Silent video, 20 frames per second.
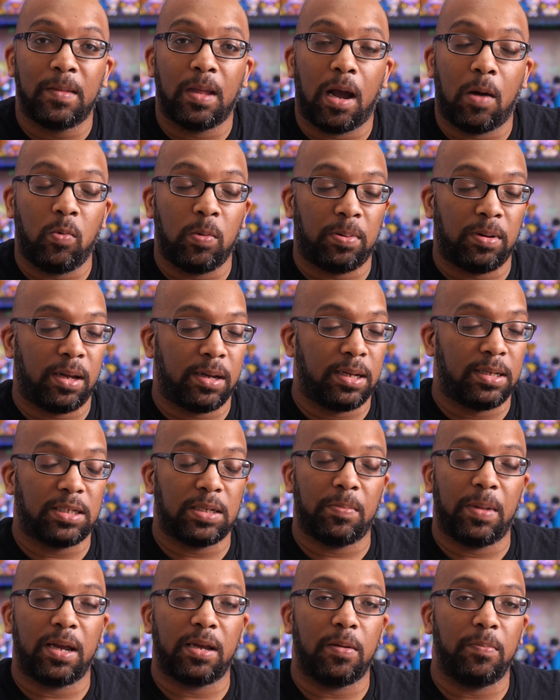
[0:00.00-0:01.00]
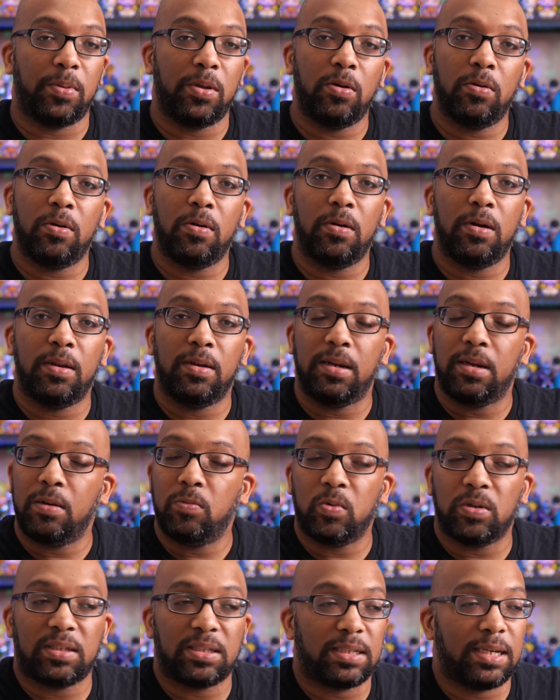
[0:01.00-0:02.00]
I would plug into my computer and it
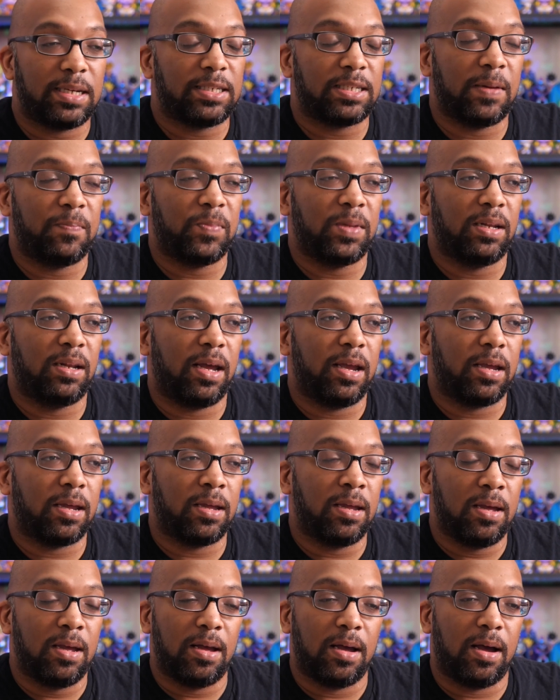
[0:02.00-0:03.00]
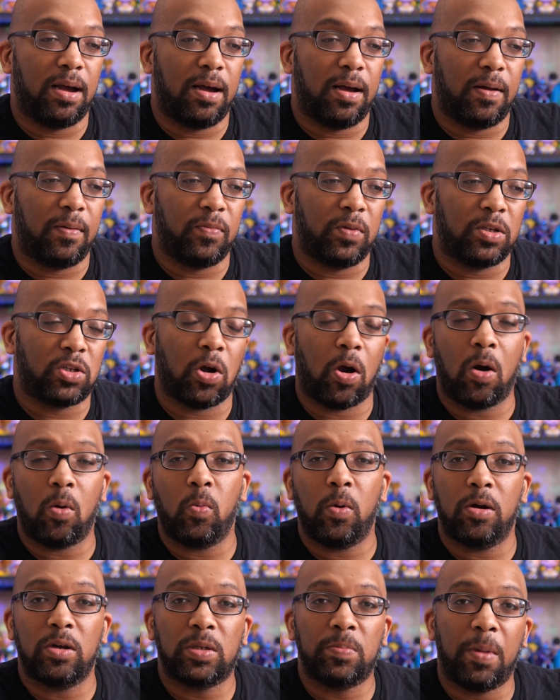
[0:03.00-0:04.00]
would say something like, uh, this
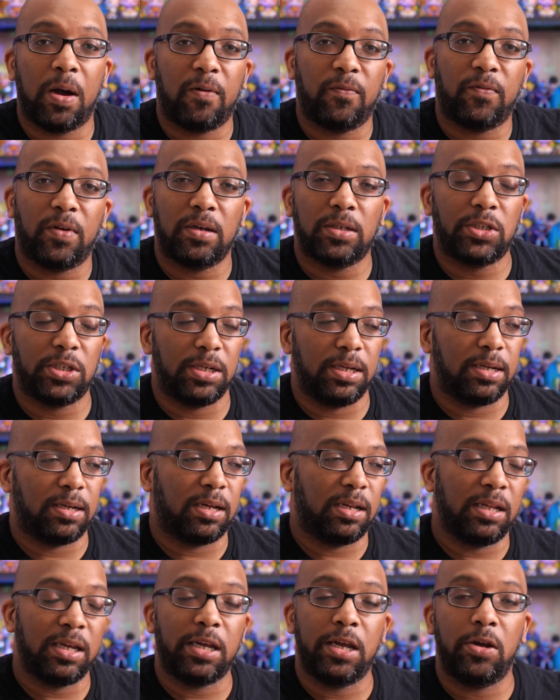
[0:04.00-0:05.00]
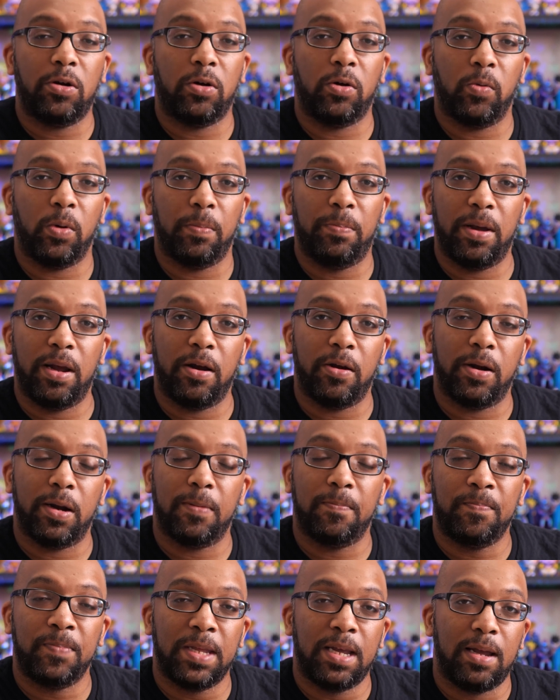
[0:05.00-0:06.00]
hardware is malfunctioning, click here to repair it.